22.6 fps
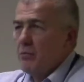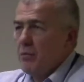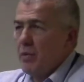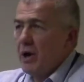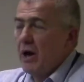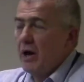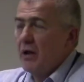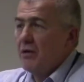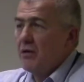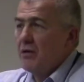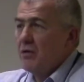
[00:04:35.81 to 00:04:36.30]

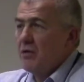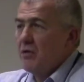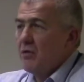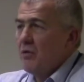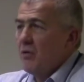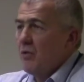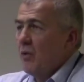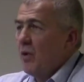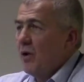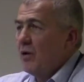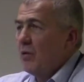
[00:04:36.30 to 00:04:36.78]
But
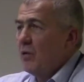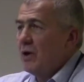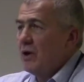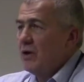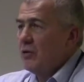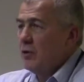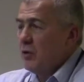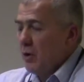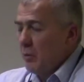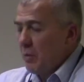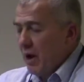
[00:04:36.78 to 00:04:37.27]
what do
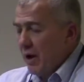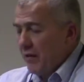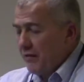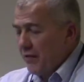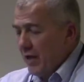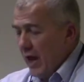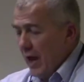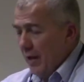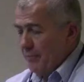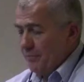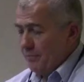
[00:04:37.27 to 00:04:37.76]
we do
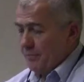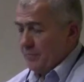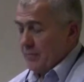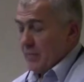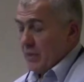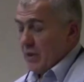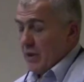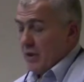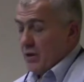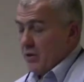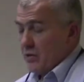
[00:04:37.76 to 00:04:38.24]
about that?
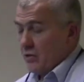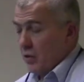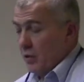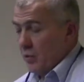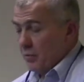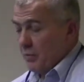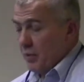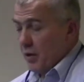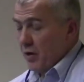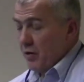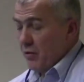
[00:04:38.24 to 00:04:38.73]

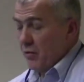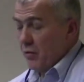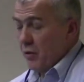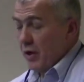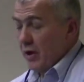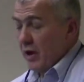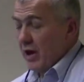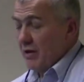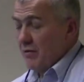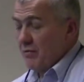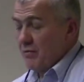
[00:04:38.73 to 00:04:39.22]
So part of
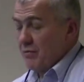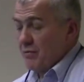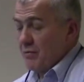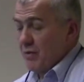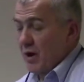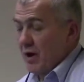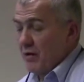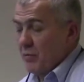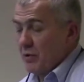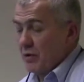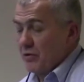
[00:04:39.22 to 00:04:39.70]
what I've,
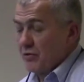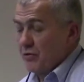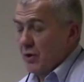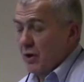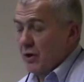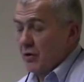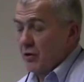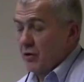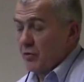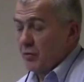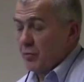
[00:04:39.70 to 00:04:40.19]
I've been
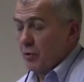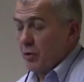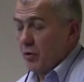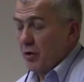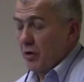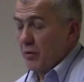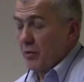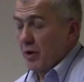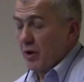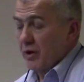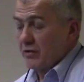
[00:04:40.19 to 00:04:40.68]
trying to
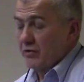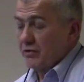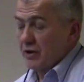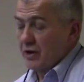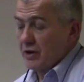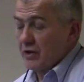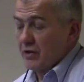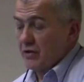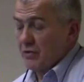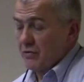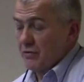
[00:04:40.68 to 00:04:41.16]
explore in my
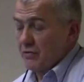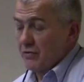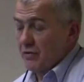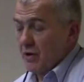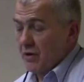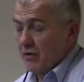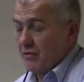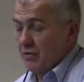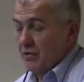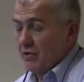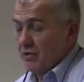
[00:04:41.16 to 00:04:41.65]
studies of,
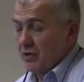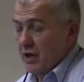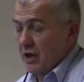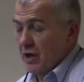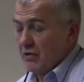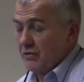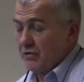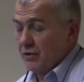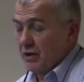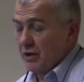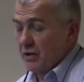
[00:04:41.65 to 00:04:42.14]
of these
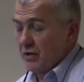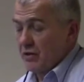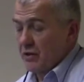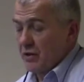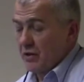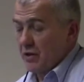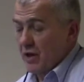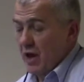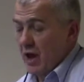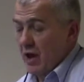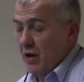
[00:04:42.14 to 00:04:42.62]
case
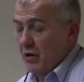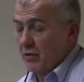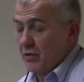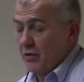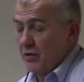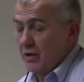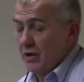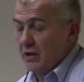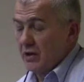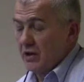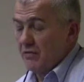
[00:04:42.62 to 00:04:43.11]
studies is how
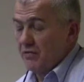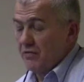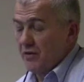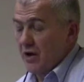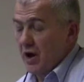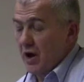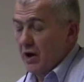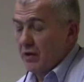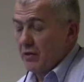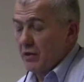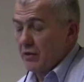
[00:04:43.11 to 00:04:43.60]
do they
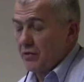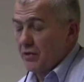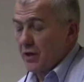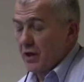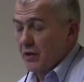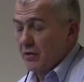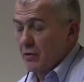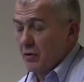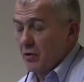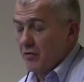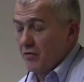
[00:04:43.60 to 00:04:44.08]
define the
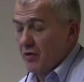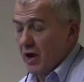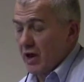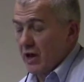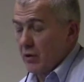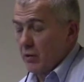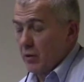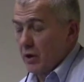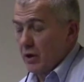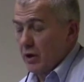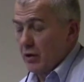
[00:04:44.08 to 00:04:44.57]
thing they're
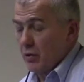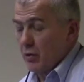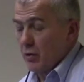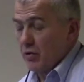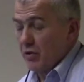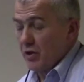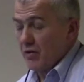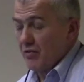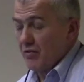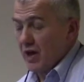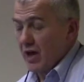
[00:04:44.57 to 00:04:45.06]
evaluating
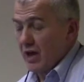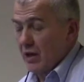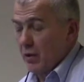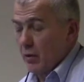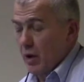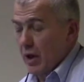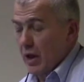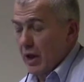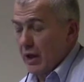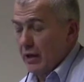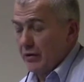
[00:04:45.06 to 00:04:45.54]
or the
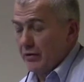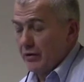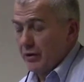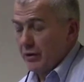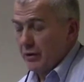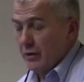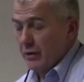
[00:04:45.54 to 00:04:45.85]
evaluand?